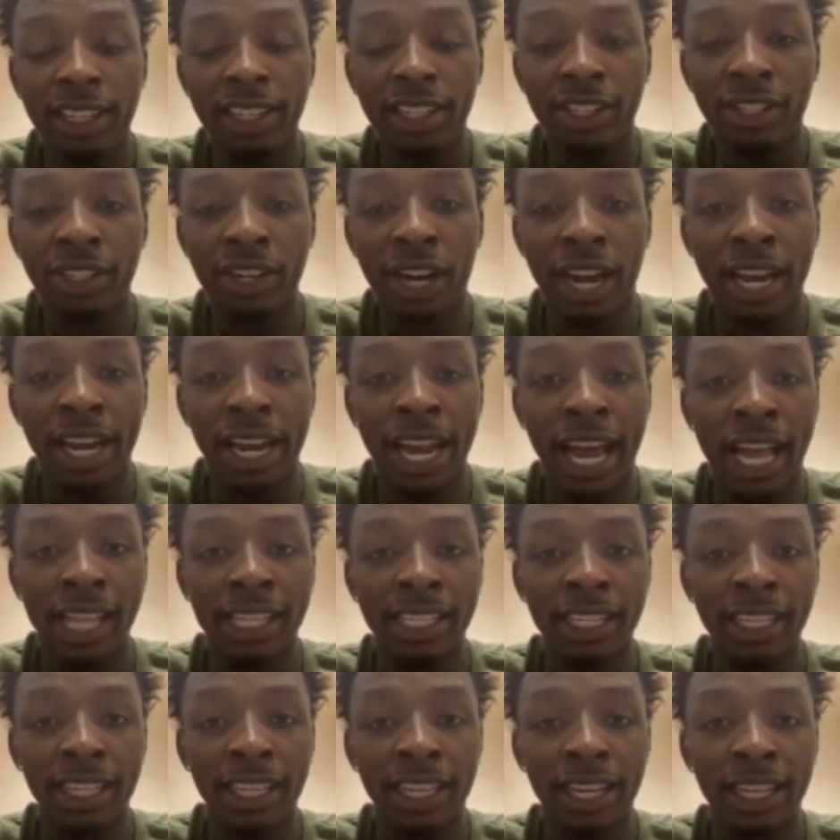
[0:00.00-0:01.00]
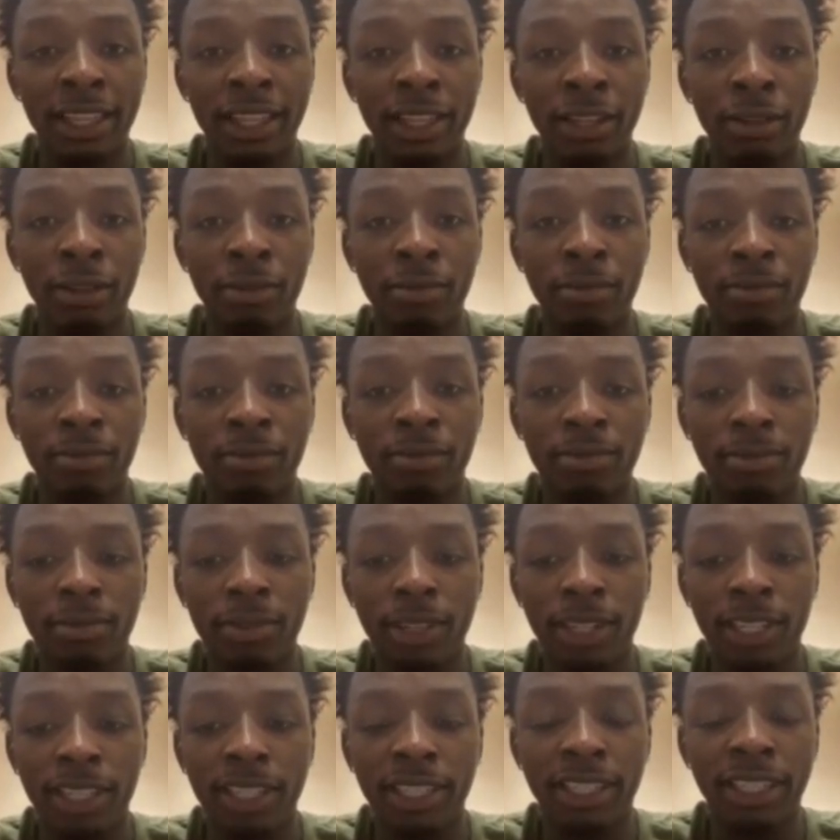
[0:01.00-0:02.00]
Try not to let them
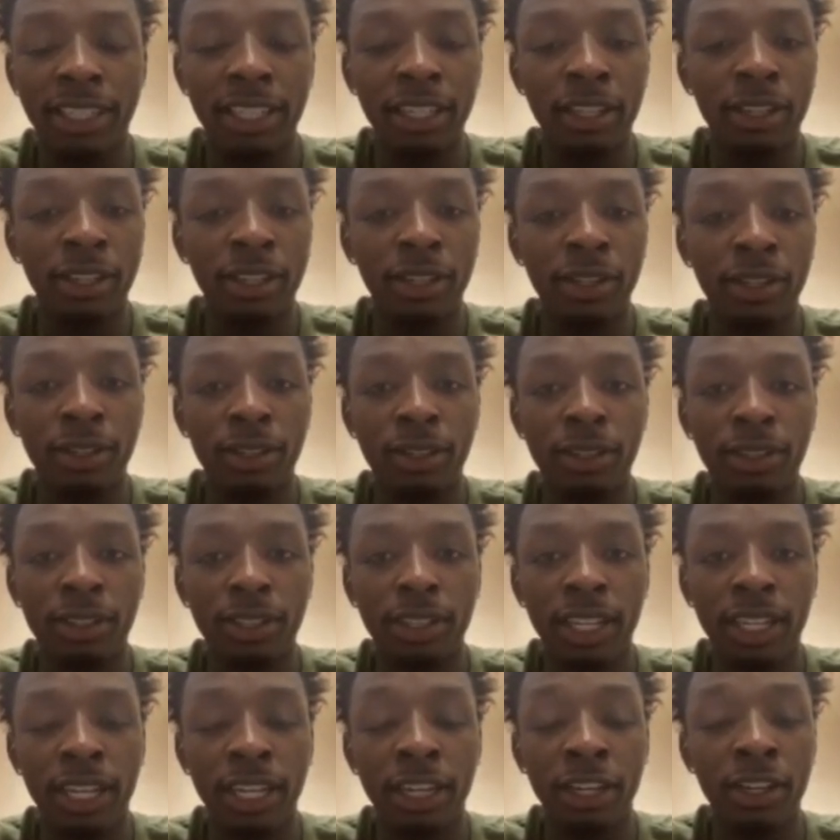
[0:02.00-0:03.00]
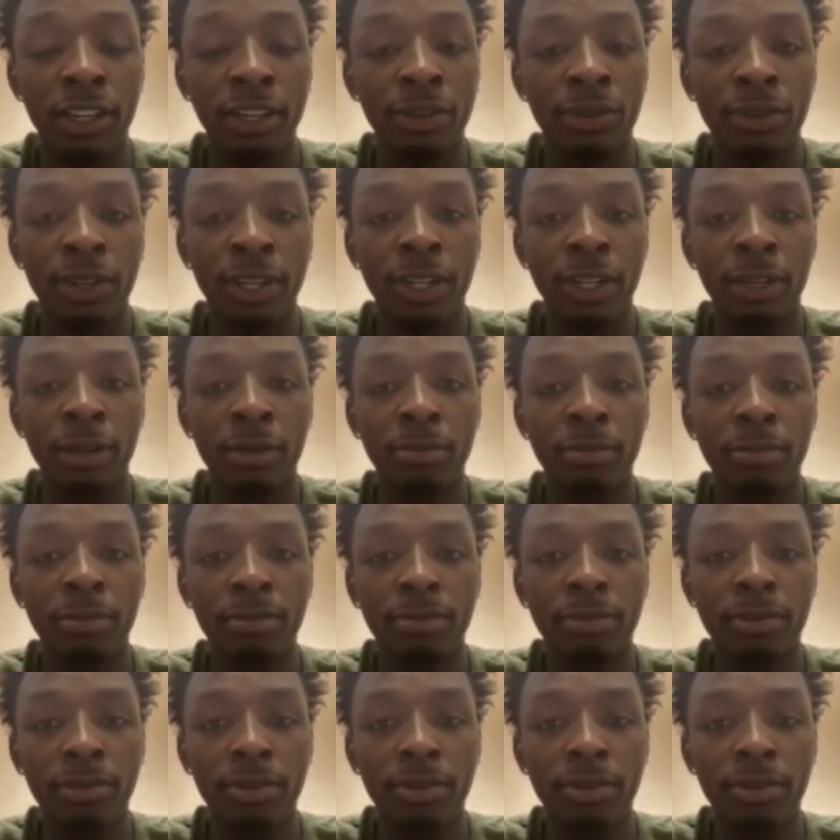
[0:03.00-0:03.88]
seal you under the rim.